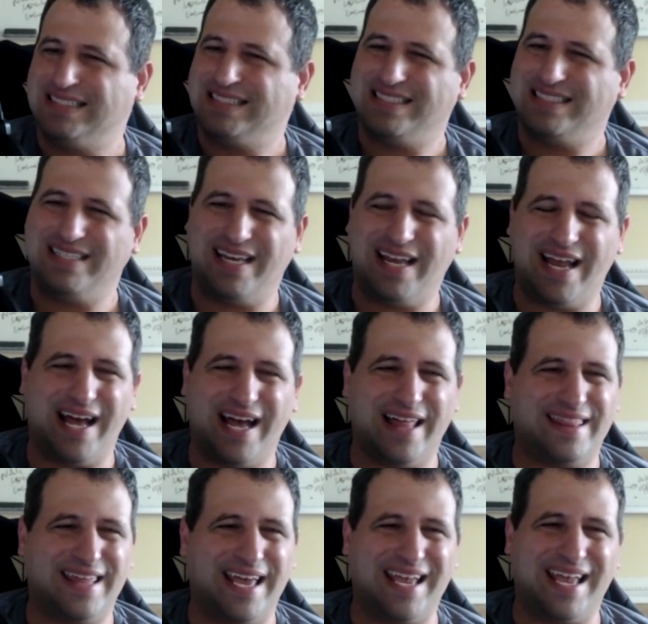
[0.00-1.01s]
Yeah,
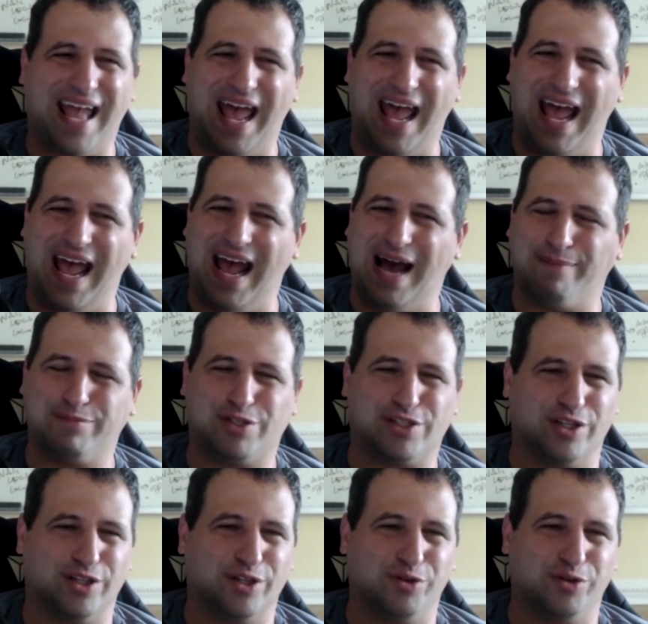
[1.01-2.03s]
they
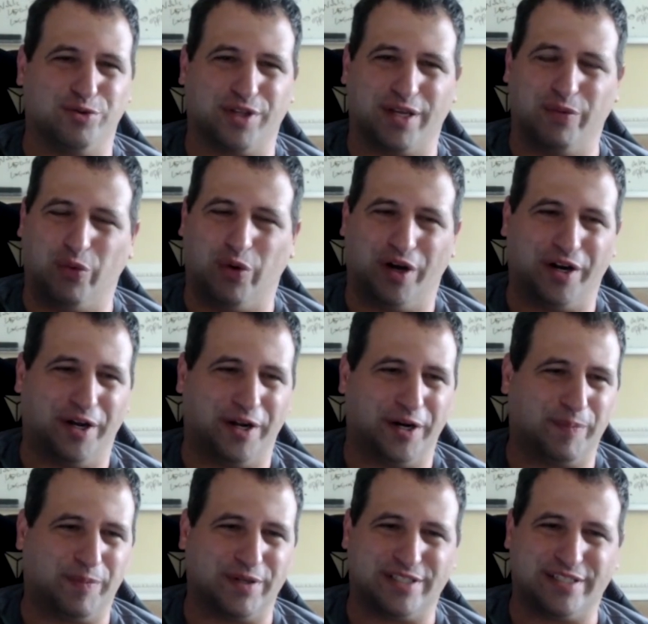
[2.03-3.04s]
absolutely
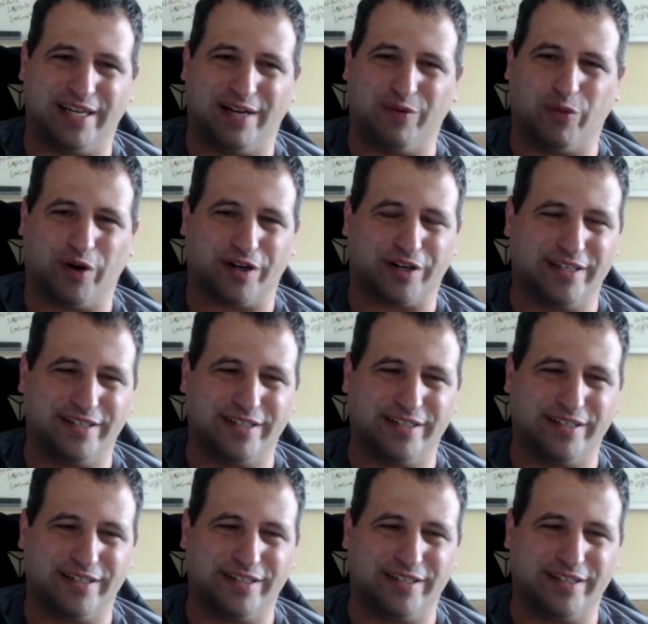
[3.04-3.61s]
100% work.